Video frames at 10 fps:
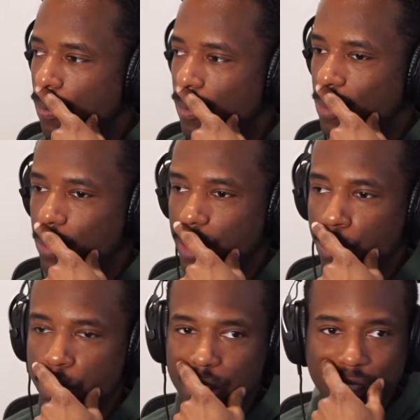Really
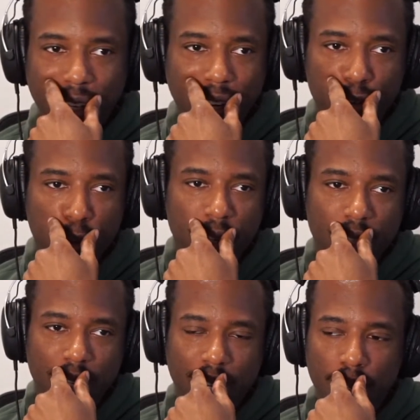appreciate everybody that
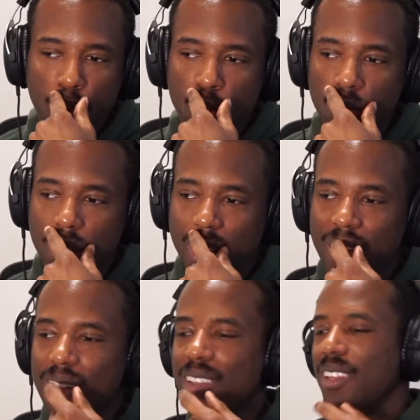came through today.
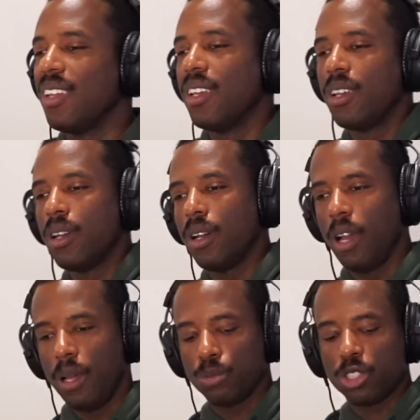
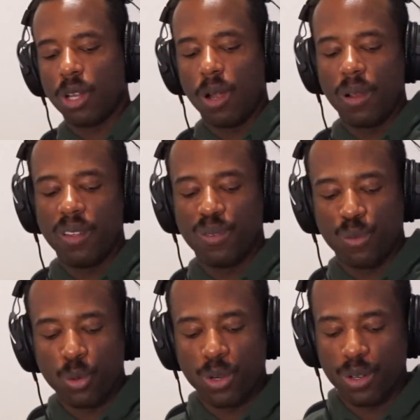I'm sorry
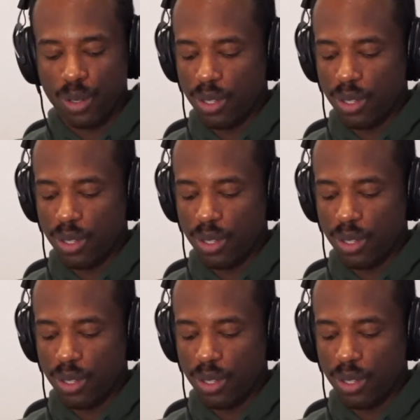for the